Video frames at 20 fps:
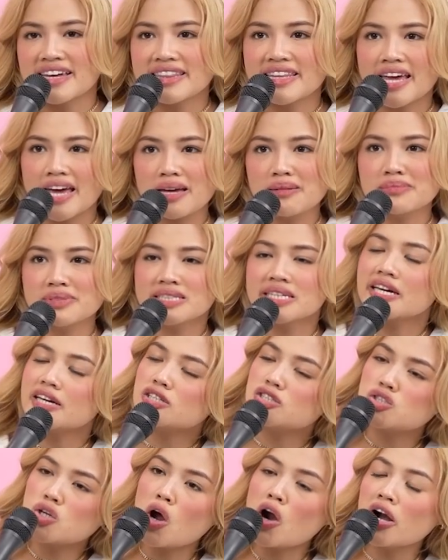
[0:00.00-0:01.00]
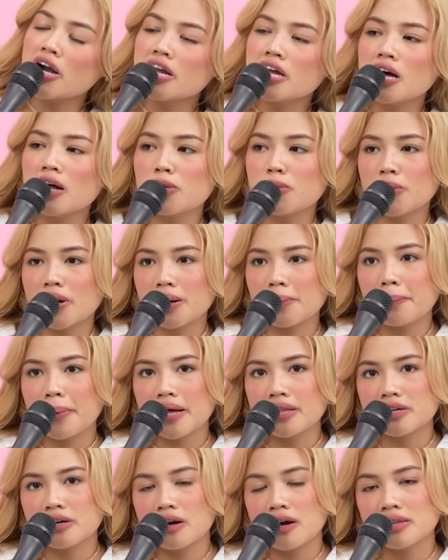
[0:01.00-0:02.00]
And then him saying, sorry, I'll work
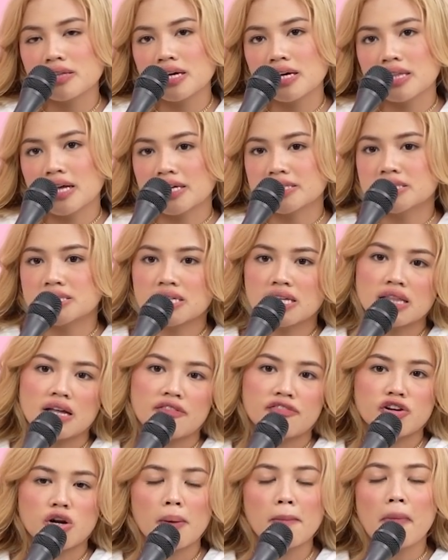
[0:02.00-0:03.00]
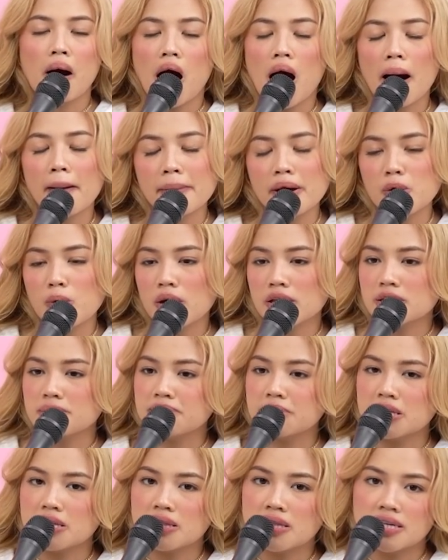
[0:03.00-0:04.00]
better on it. I still love your mom. I want to
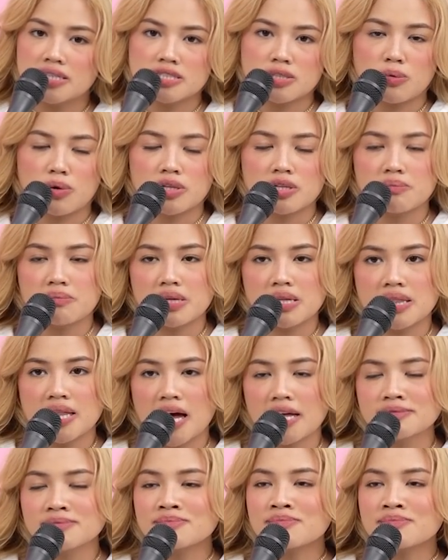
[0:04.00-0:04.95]
be this. I want to be that.